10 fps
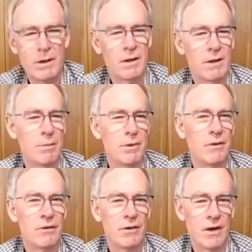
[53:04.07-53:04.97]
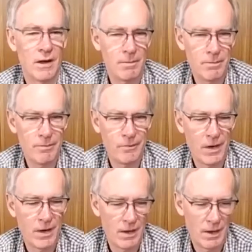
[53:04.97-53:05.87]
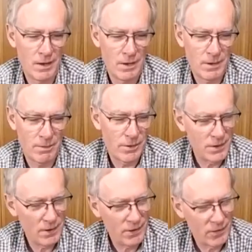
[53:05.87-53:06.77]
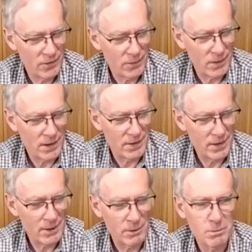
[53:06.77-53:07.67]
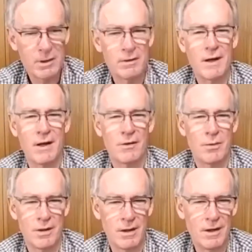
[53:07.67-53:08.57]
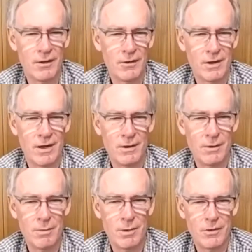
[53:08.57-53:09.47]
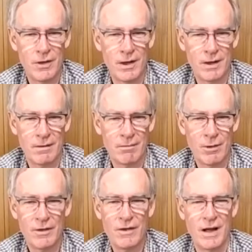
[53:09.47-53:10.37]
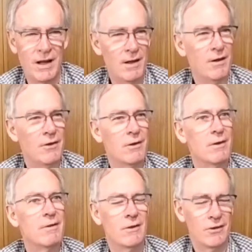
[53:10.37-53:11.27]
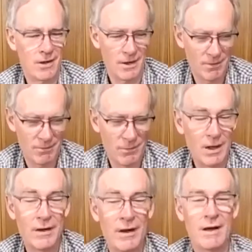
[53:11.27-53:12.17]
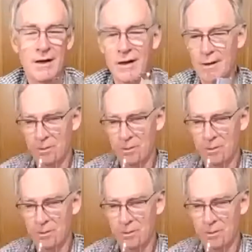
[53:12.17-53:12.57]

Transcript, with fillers: in an options game, you could produce this wine and no one would ever guess what it is. And they'd all be saying, what the hell is a Refosco? Well, now you know.